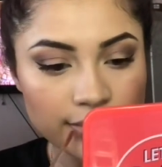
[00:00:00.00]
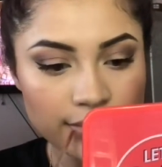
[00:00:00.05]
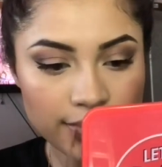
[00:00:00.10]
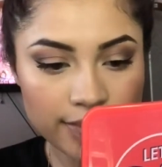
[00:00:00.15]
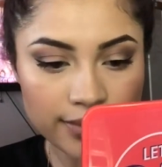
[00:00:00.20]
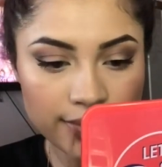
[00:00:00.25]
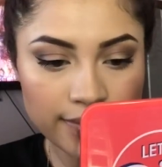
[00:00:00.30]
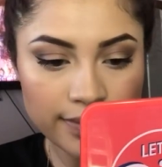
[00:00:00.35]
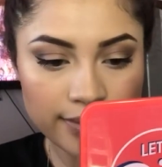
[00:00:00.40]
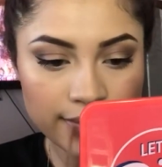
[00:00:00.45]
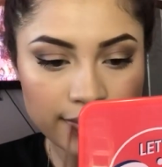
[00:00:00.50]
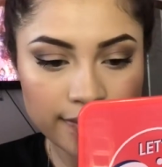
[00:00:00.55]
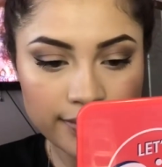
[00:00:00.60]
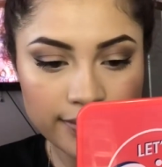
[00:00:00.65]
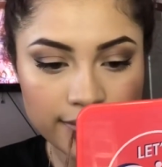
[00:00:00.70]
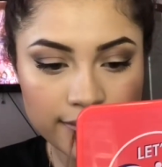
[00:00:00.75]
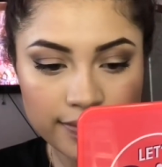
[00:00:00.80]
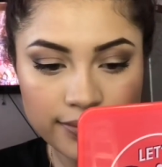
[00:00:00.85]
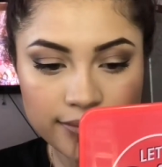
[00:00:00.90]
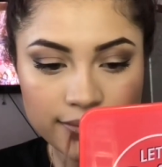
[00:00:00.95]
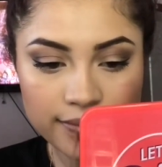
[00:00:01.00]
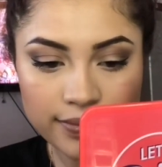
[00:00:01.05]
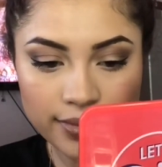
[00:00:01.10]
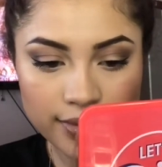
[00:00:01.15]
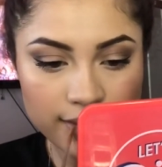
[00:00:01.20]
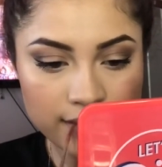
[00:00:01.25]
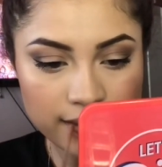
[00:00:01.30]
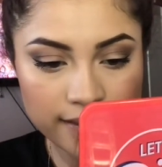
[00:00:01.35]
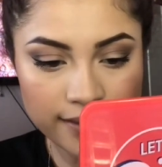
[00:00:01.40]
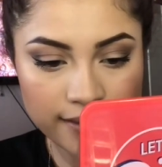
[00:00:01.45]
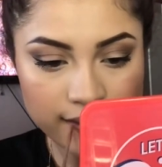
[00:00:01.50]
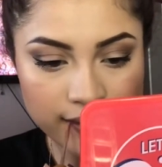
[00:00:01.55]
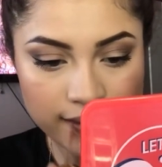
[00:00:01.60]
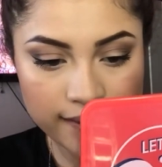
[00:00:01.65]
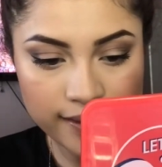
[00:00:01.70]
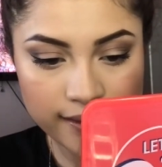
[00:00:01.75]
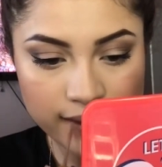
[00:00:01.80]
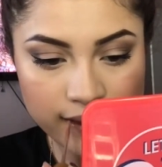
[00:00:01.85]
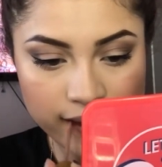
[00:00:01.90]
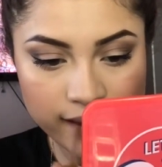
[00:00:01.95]
Oh yeah, and then the lip gloss was
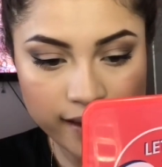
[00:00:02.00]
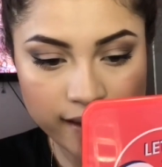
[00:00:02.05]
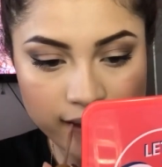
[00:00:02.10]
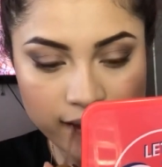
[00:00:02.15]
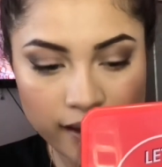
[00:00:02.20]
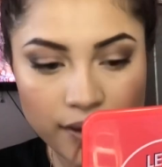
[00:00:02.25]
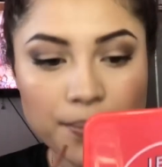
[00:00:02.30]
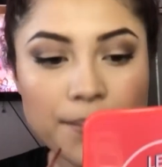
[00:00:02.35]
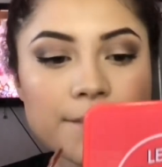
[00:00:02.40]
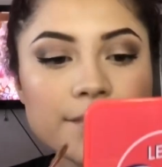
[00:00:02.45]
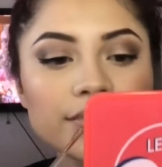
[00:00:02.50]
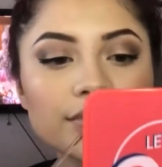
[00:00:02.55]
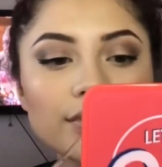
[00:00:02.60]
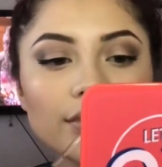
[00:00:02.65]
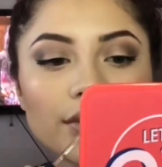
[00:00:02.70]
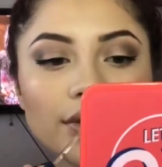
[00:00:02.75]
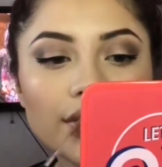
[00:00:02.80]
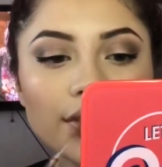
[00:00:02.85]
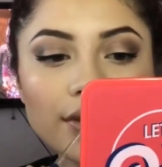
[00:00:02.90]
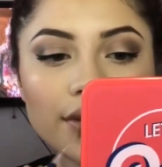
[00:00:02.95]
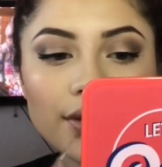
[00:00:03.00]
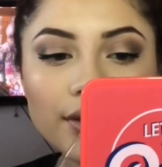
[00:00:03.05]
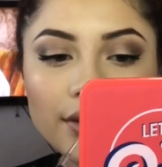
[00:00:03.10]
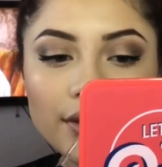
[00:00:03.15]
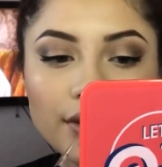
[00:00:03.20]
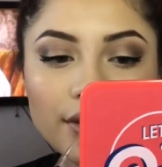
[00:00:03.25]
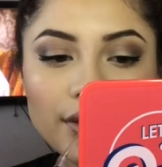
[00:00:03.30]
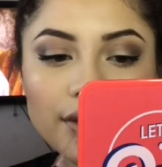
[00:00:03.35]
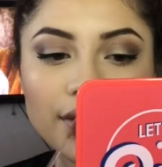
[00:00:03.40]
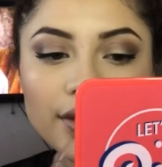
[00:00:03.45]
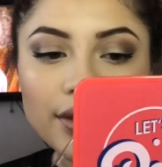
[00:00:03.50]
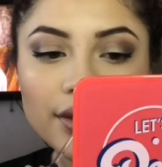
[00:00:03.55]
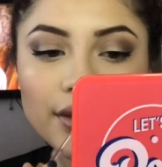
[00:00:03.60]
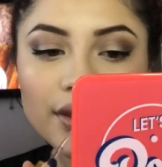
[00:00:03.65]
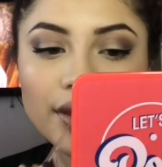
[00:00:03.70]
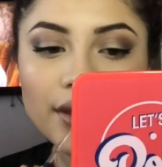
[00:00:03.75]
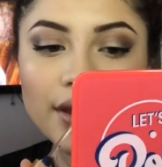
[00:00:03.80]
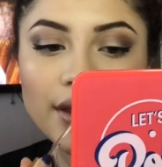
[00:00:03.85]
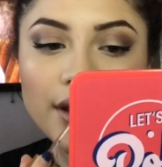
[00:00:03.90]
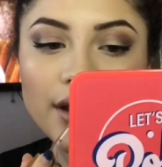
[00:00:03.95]
Alamar
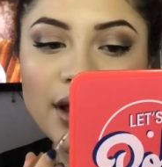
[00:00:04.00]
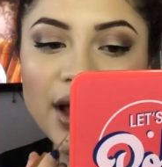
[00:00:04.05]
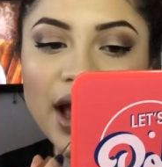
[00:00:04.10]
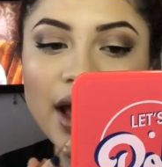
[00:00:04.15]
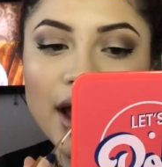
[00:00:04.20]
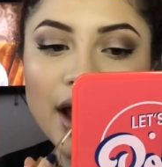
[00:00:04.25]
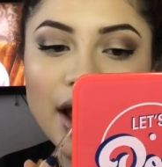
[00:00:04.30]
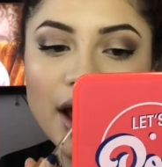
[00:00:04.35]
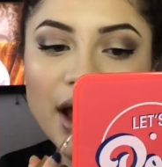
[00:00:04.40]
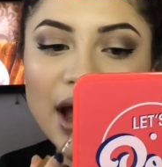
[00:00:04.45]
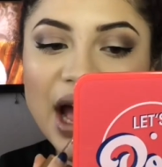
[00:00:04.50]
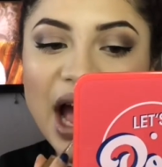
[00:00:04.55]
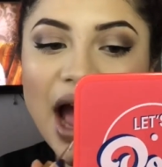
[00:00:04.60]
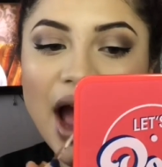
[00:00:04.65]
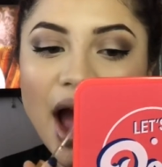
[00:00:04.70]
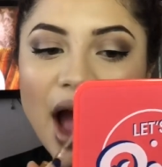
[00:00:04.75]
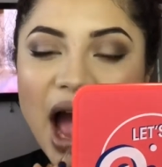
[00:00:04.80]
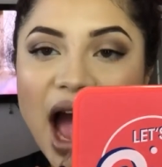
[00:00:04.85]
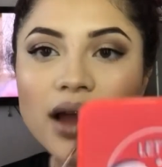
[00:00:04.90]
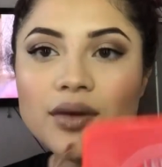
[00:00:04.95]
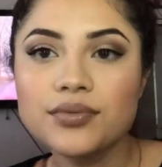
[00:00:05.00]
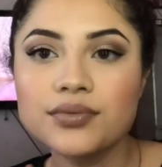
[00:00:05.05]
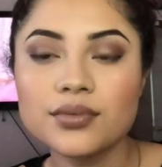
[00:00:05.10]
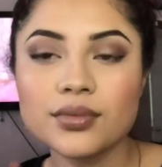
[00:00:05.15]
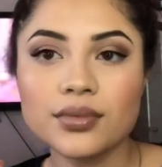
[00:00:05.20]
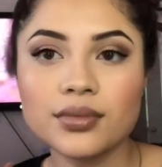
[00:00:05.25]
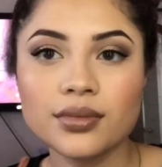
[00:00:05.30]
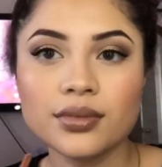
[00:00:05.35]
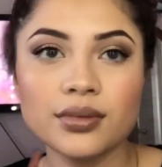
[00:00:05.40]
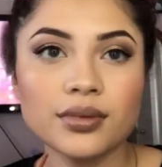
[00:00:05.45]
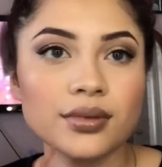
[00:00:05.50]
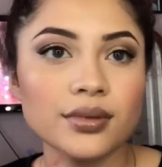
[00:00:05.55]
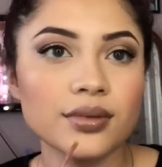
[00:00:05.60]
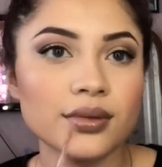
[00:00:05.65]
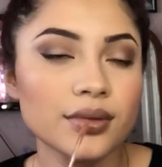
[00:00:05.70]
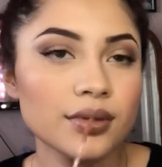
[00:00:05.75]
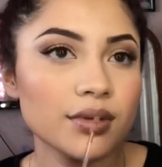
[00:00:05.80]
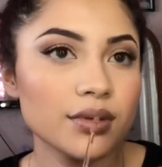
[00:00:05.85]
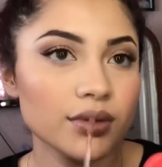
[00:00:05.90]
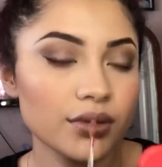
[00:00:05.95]
in Coqueta,
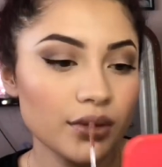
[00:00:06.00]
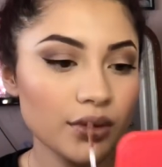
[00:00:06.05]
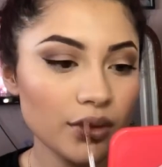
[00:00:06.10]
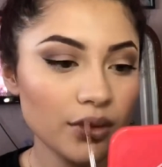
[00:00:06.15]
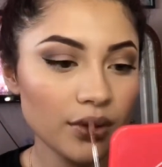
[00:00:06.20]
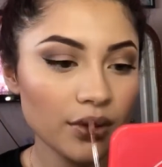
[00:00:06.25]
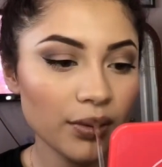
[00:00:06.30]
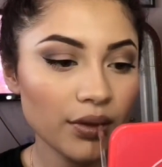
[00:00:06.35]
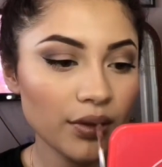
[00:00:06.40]
which I love.